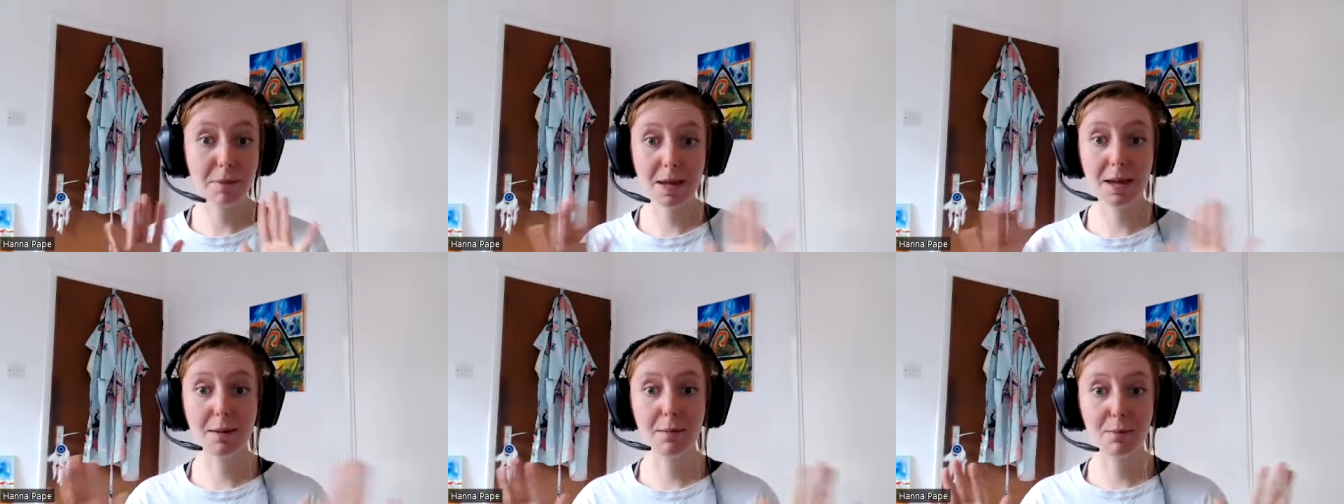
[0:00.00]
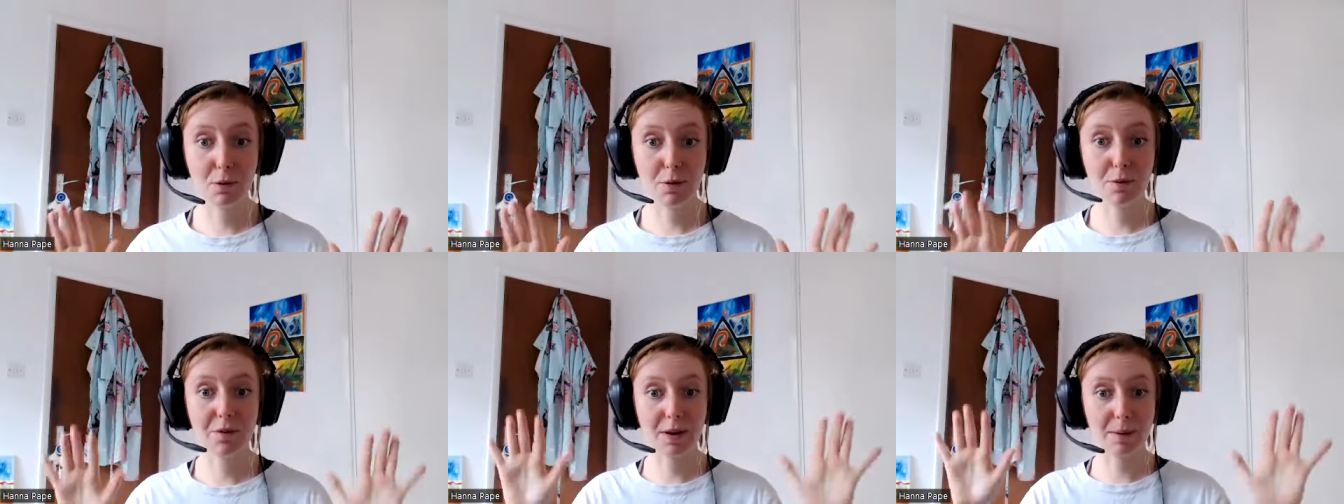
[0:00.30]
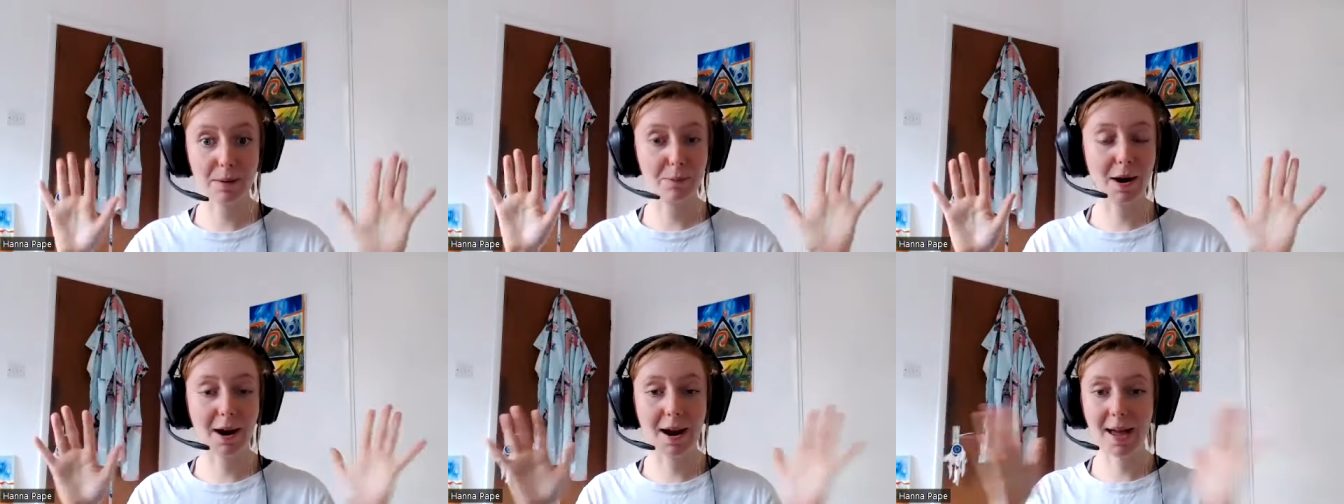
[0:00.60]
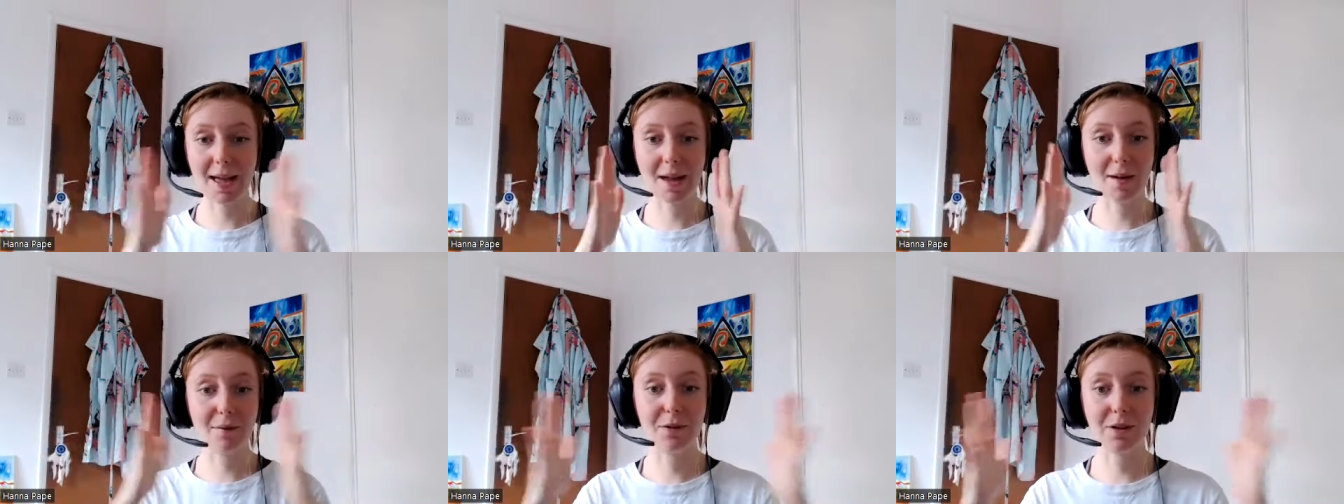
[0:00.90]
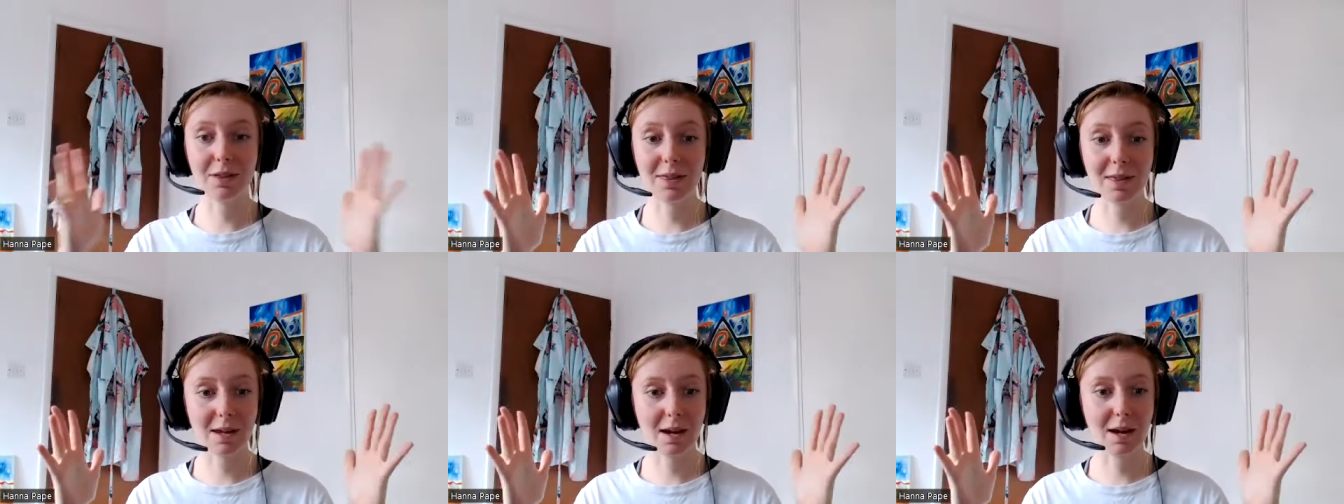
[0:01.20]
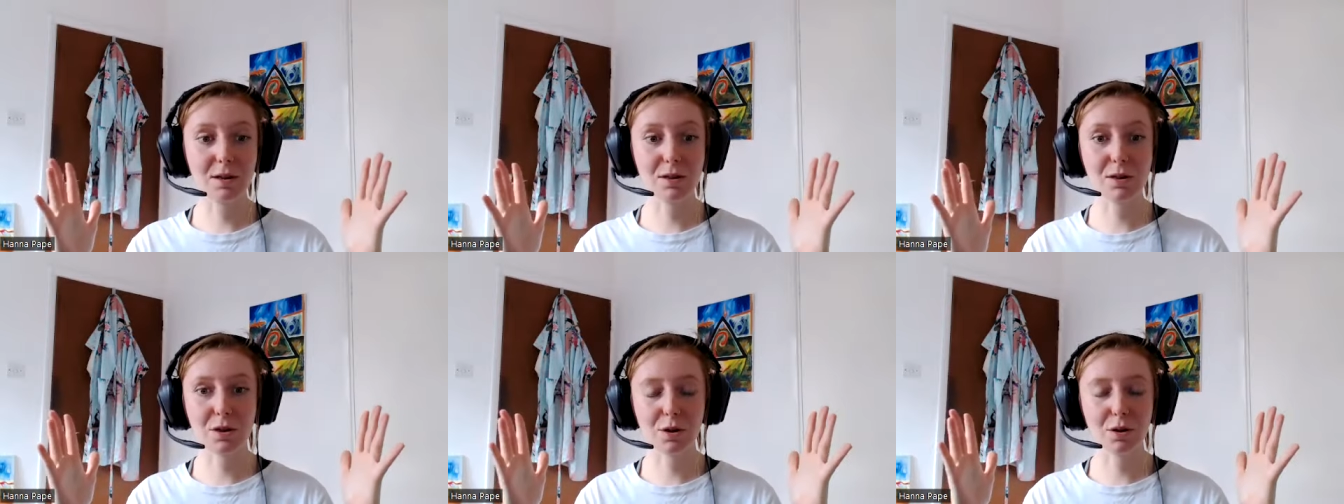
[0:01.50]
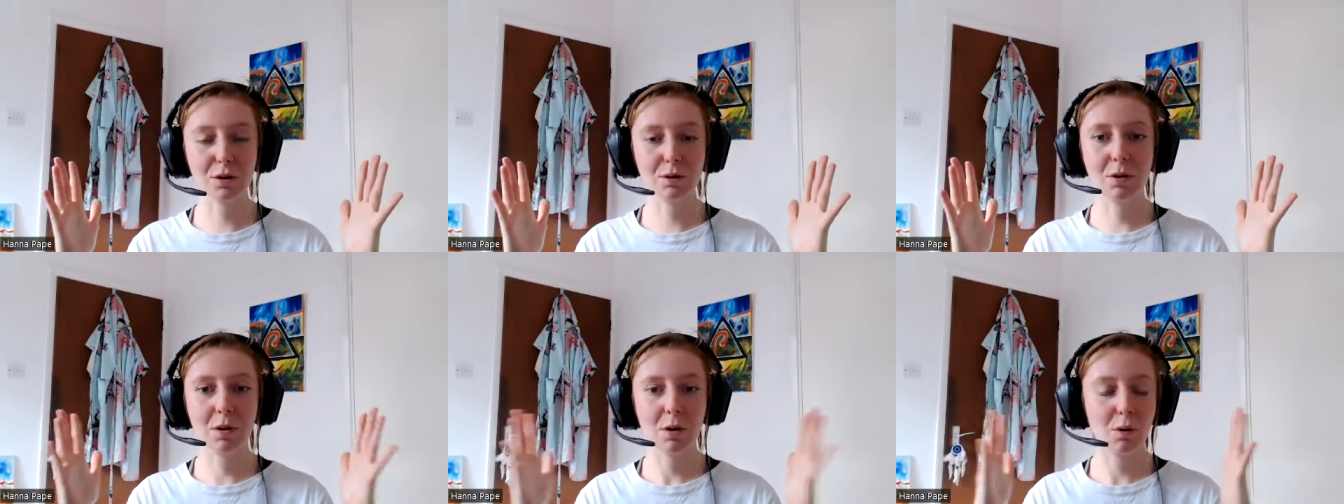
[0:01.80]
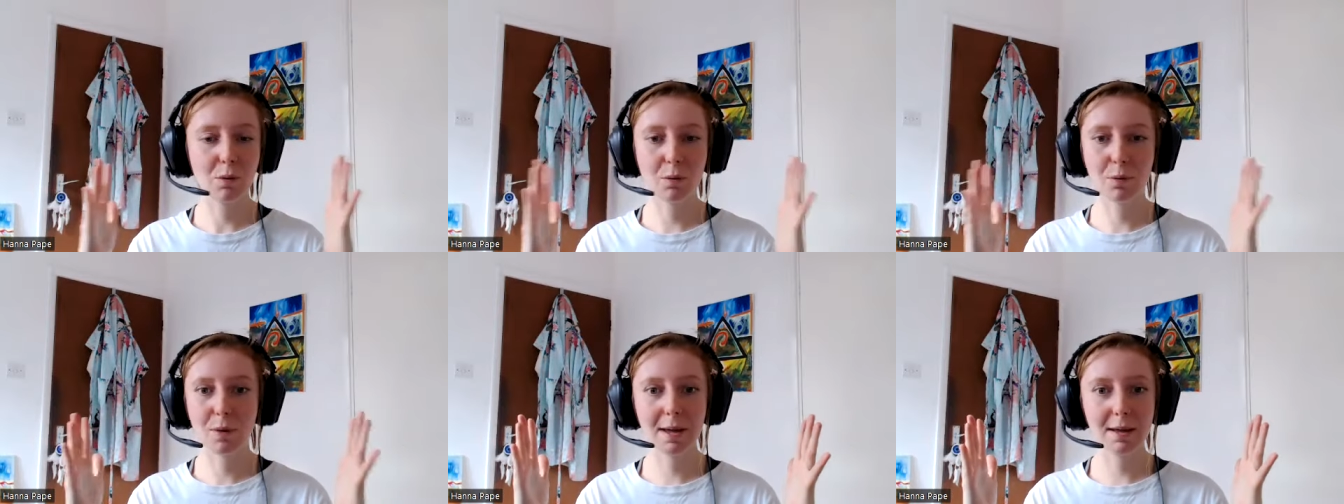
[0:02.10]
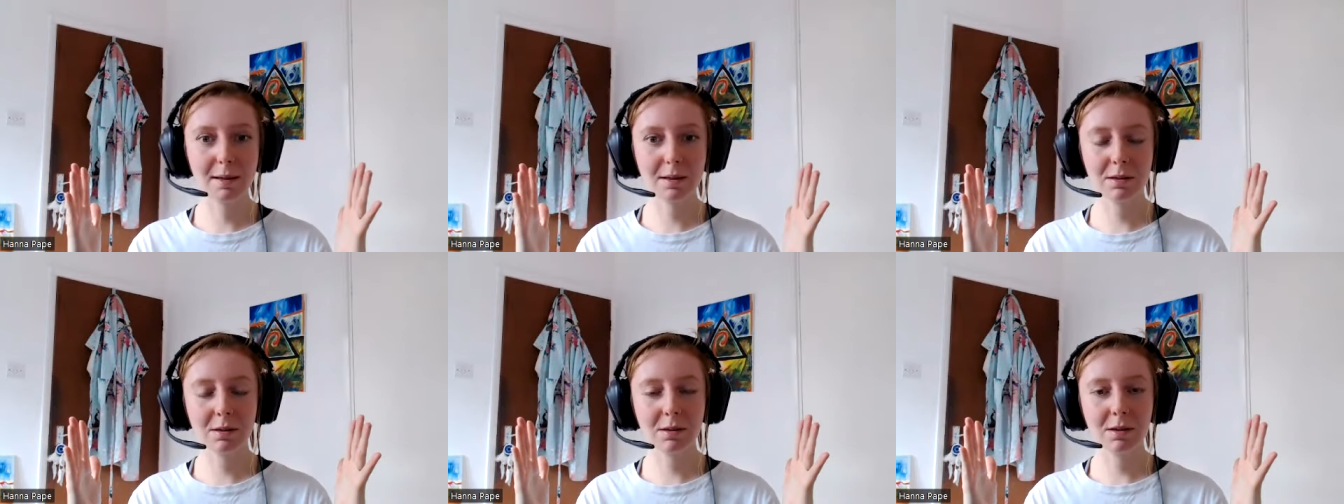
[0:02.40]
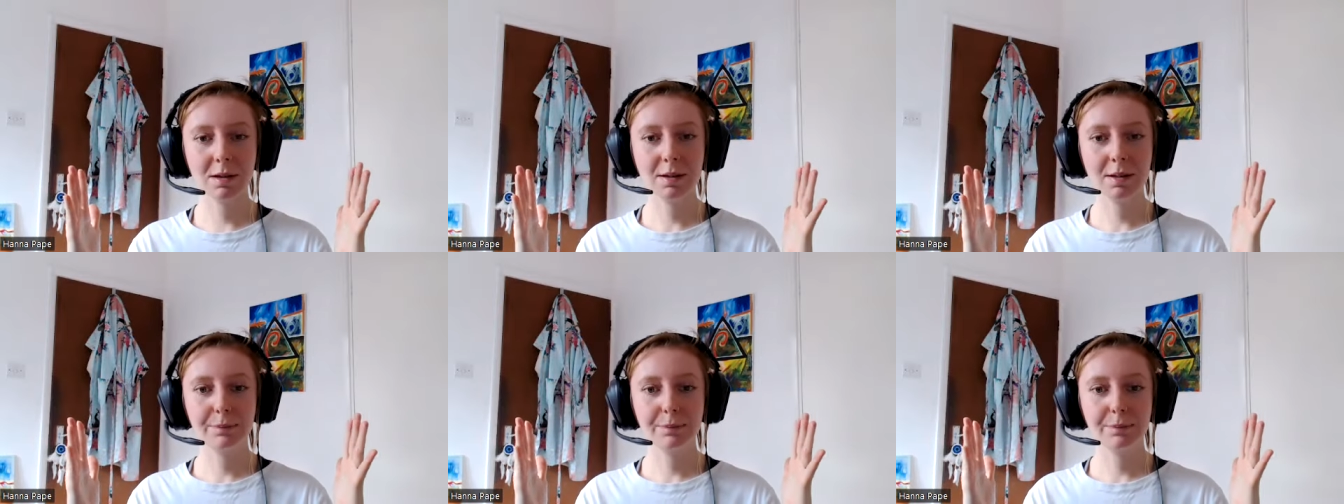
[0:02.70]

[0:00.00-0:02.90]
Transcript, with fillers: me a moving prayer, everything I do, always.